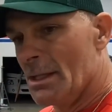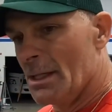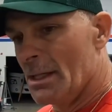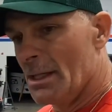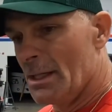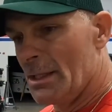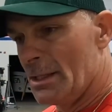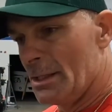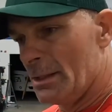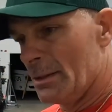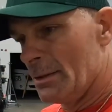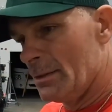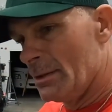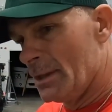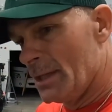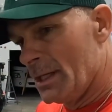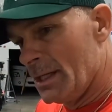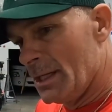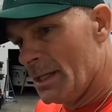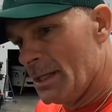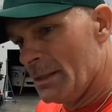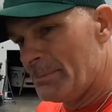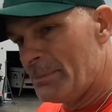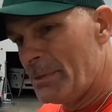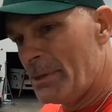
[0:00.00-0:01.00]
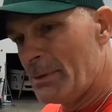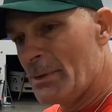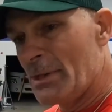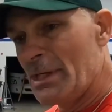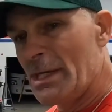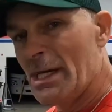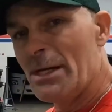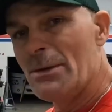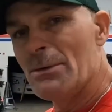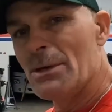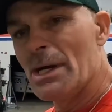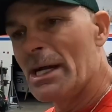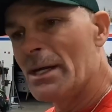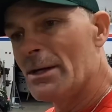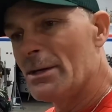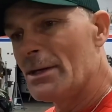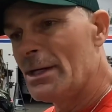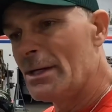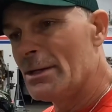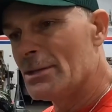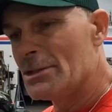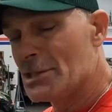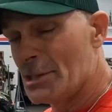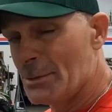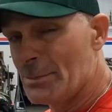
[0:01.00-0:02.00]
little PWA rider
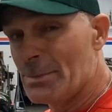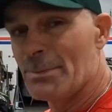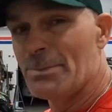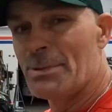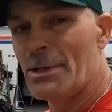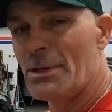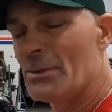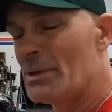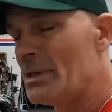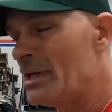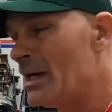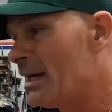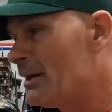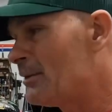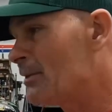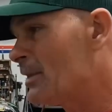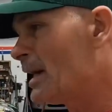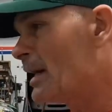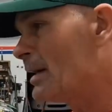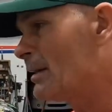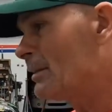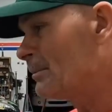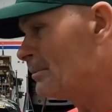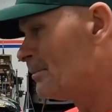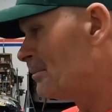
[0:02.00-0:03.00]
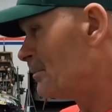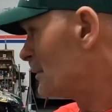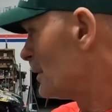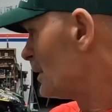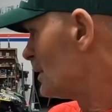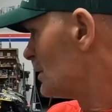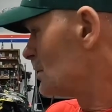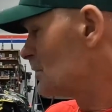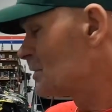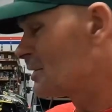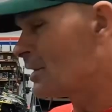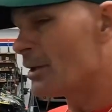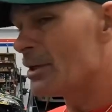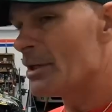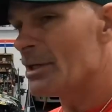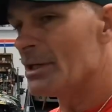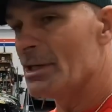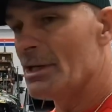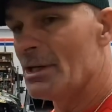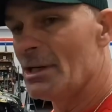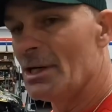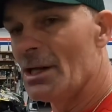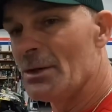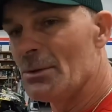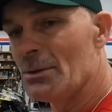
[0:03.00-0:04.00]
here, Super PWA rider. Started
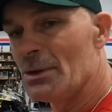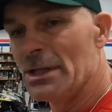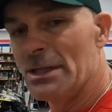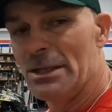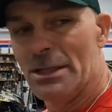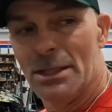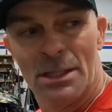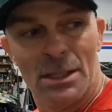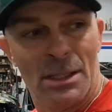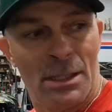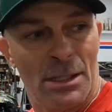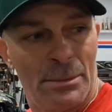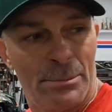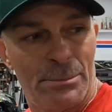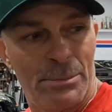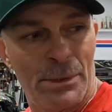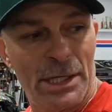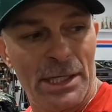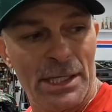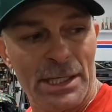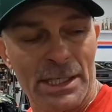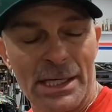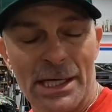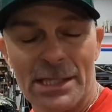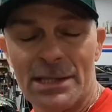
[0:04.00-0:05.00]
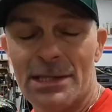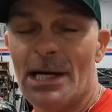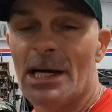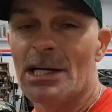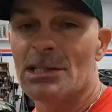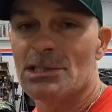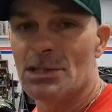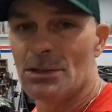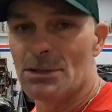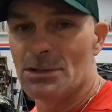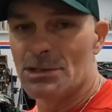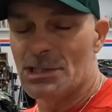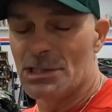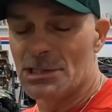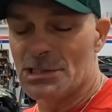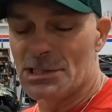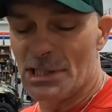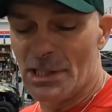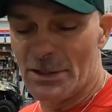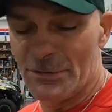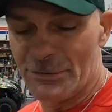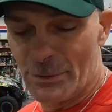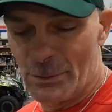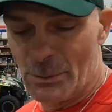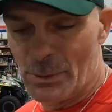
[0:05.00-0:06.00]
another one. Brandon got that, so a
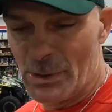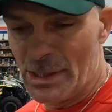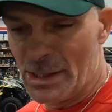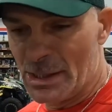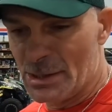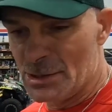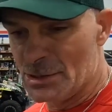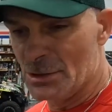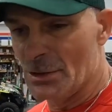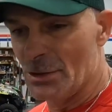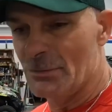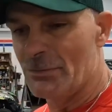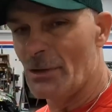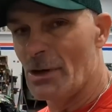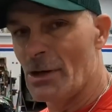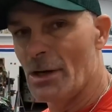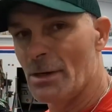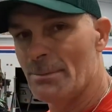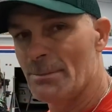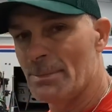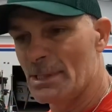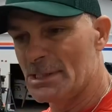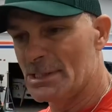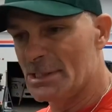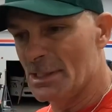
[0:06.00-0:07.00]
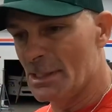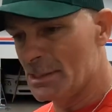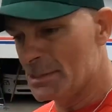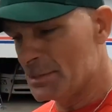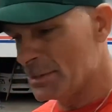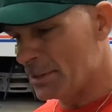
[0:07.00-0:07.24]
successful weekend so far, but